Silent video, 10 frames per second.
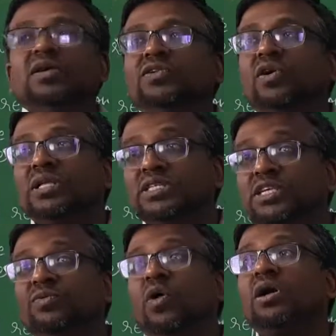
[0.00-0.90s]
So this
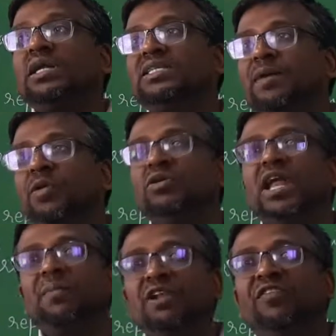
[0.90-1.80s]
is what is about
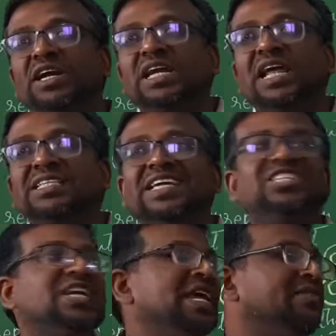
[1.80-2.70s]
double
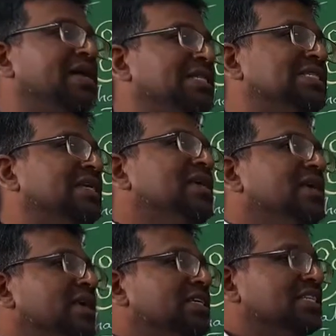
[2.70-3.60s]
fertilization equals
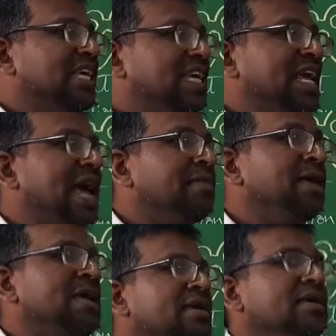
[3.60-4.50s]

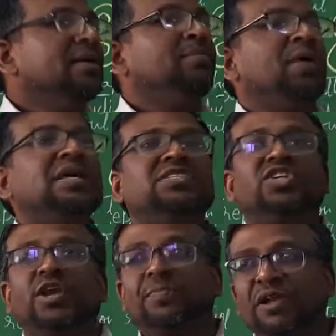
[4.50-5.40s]
syngamy
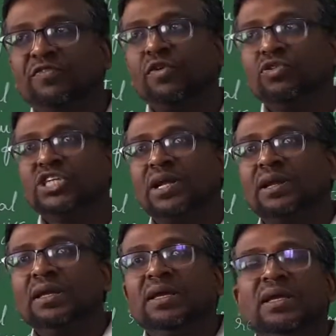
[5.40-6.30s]
plus triple fusion.
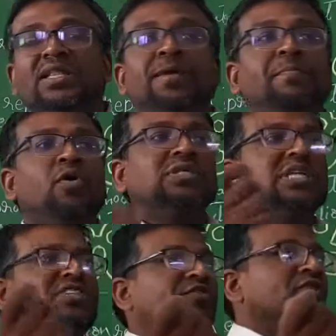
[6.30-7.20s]
The
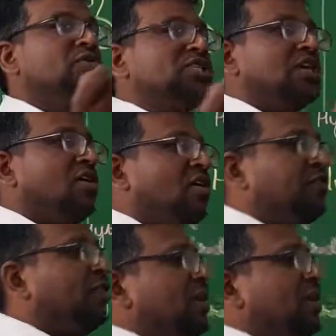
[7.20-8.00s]
process of fusion of